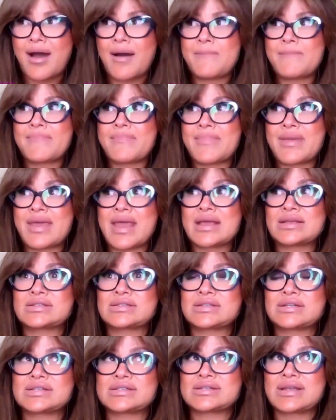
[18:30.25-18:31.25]

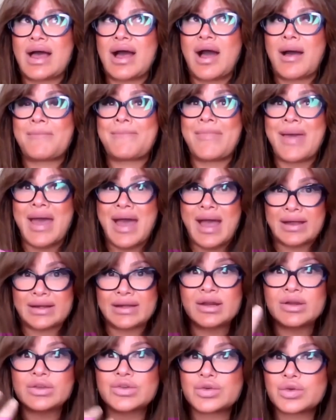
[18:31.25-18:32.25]
makes us a
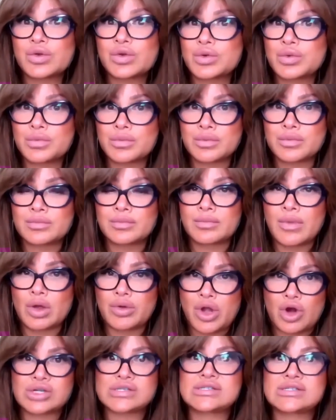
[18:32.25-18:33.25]
magnet to
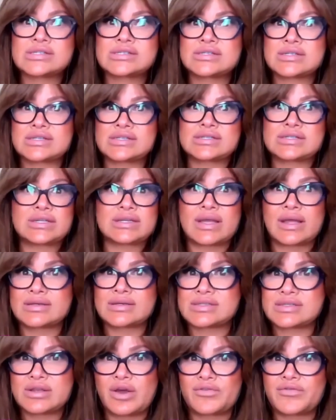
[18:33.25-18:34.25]
narcissistic and
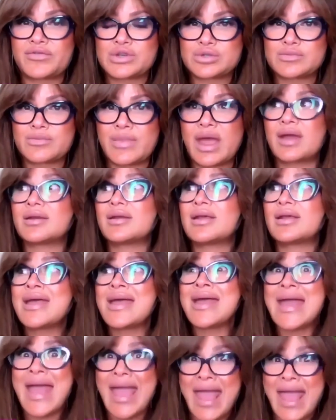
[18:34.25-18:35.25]
selfish men
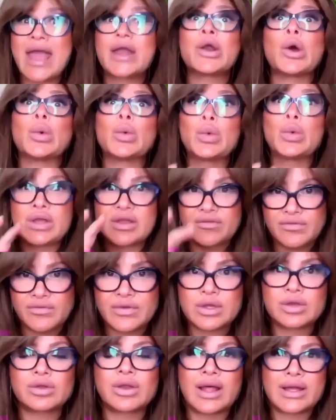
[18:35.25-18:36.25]
and we
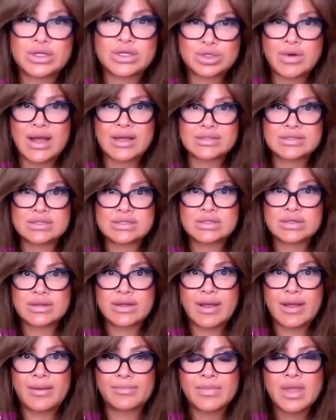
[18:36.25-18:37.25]
feel attracted to
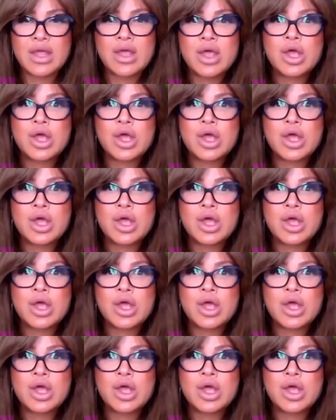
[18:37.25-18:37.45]
them.